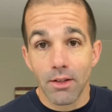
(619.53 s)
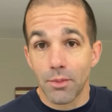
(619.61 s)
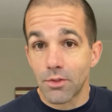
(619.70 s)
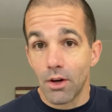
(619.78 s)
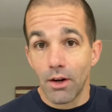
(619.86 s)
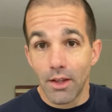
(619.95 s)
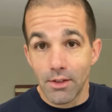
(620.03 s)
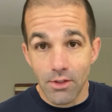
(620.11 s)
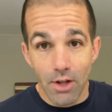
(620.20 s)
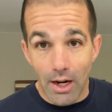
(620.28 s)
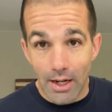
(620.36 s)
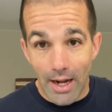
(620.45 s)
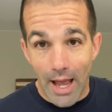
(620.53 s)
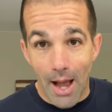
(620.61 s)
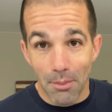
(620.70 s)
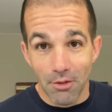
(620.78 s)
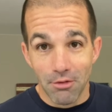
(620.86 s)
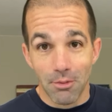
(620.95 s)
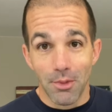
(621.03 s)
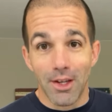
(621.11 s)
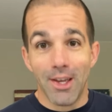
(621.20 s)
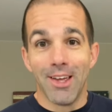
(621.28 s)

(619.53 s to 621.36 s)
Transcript: I'm Sorry, that's not going to happen for me.